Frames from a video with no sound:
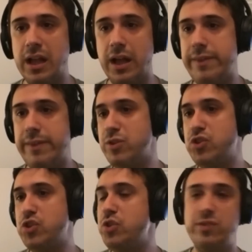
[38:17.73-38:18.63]
There
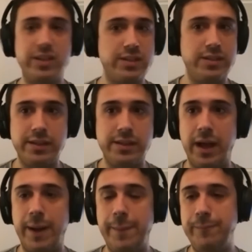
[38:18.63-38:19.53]
was Juvix,
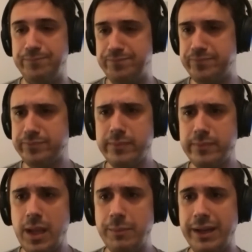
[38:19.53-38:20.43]

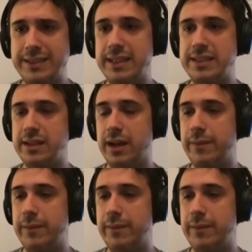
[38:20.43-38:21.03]
but I think that's